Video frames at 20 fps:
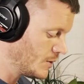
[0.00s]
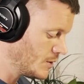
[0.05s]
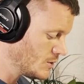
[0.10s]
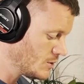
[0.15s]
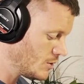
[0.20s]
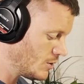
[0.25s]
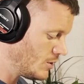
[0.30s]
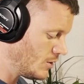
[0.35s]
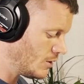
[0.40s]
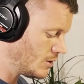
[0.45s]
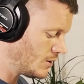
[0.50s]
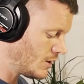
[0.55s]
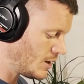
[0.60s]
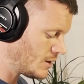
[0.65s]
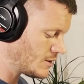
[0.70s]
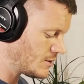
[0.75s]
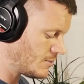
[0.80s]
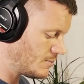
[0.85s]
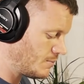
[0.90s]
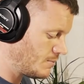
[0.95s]
So look,
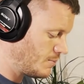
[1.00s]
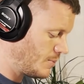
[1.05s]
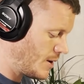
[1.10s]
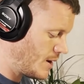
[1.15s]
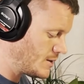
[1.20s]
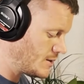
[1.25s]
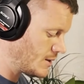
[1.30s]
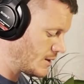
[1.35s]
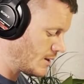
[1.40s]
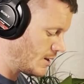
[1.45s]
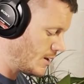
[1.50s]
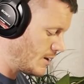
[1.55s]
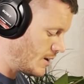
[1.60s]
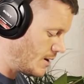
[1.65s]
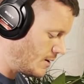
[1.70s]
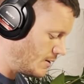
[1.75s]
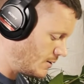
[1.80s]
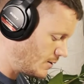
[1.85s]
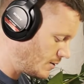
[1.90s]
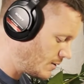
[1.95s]
that's basically
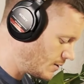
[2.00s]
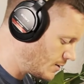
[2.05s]
it.